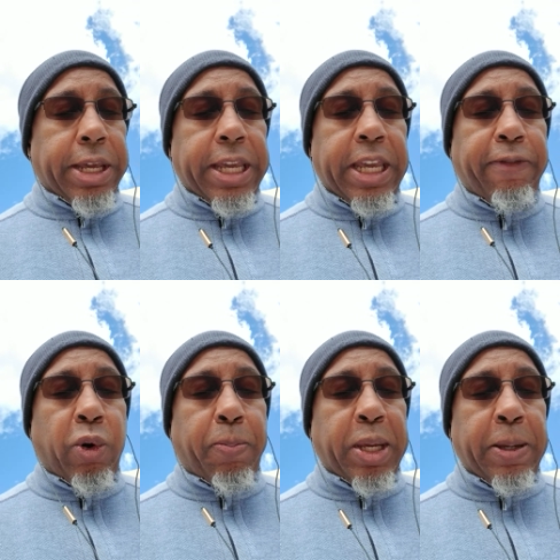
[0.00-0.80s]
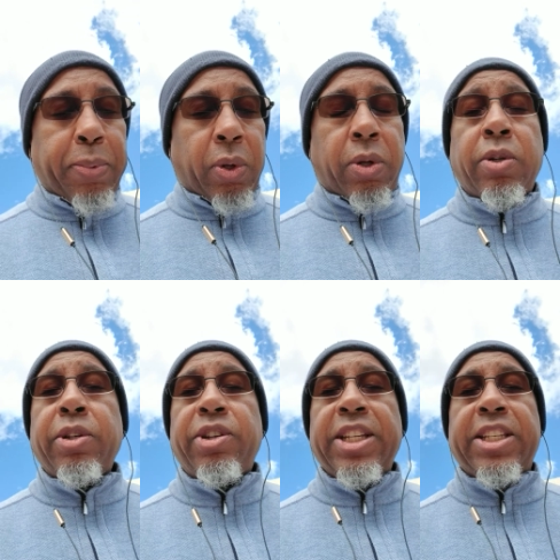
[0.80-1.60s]
Evil people
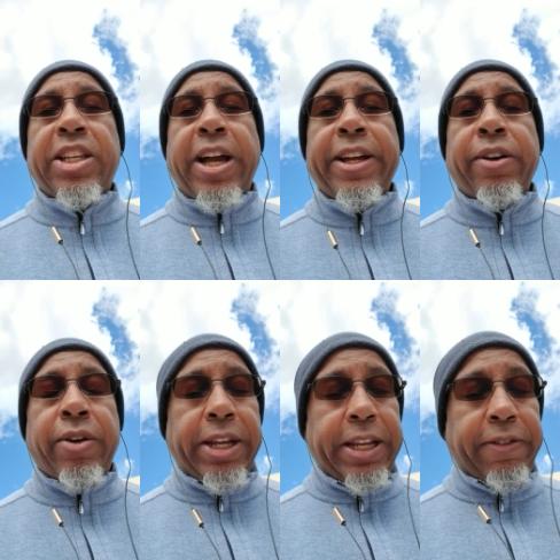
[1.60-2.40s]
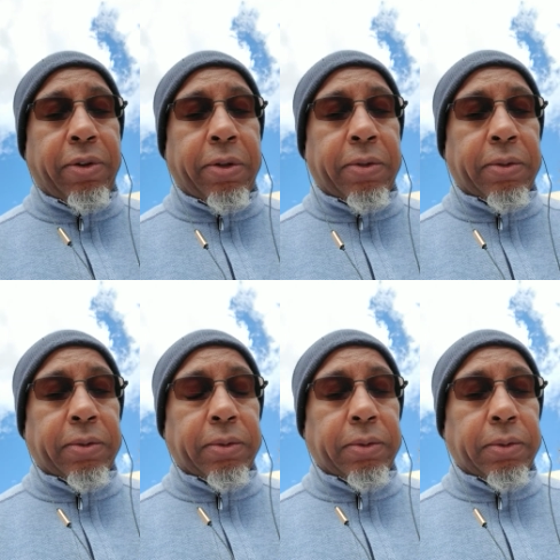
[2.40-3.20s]
desire evil.
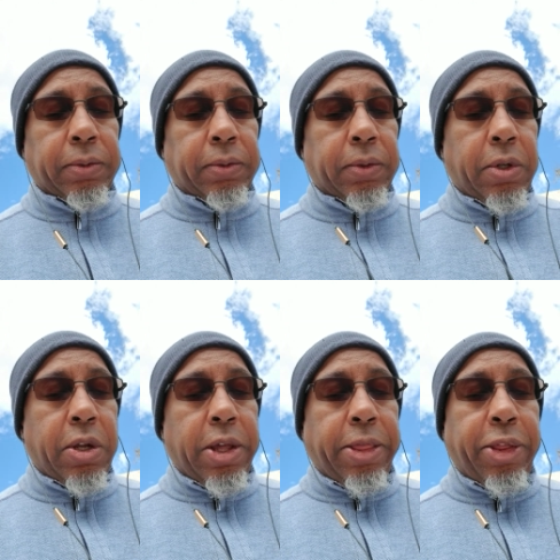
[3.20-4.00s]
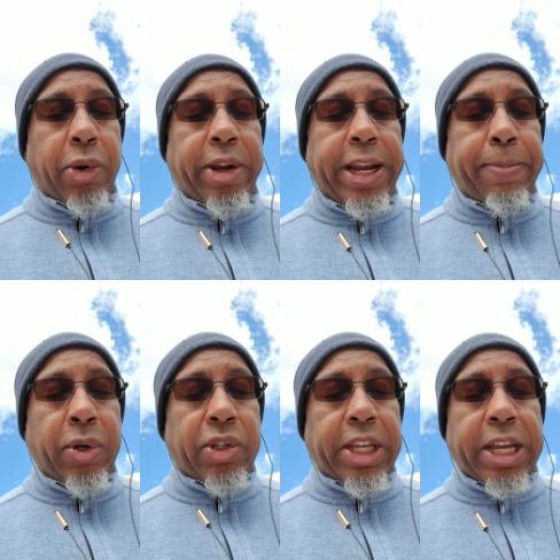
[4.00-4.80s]
Their
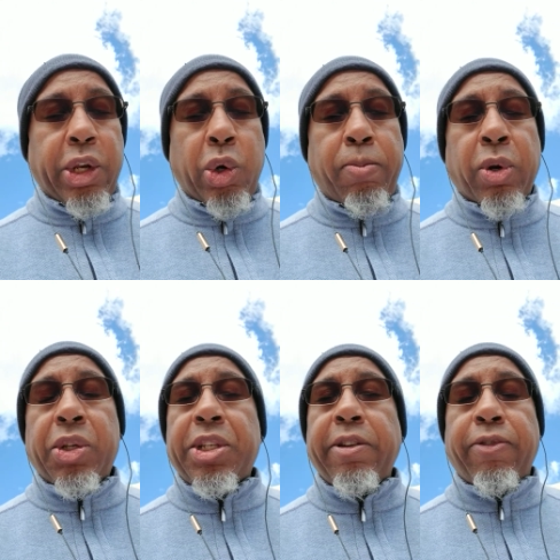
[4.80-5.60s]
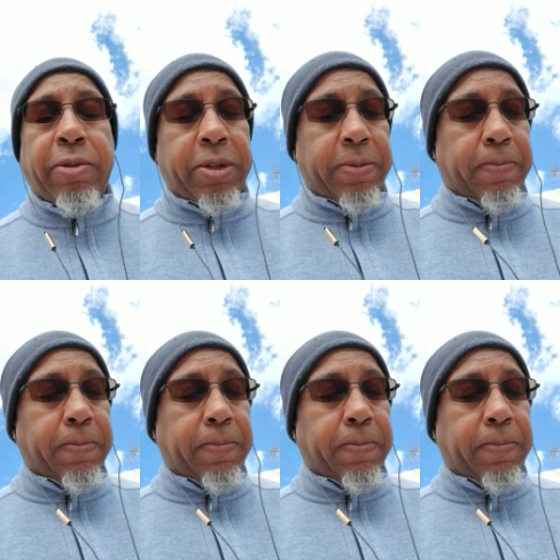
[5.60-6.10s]
neighbors get no mercy from them.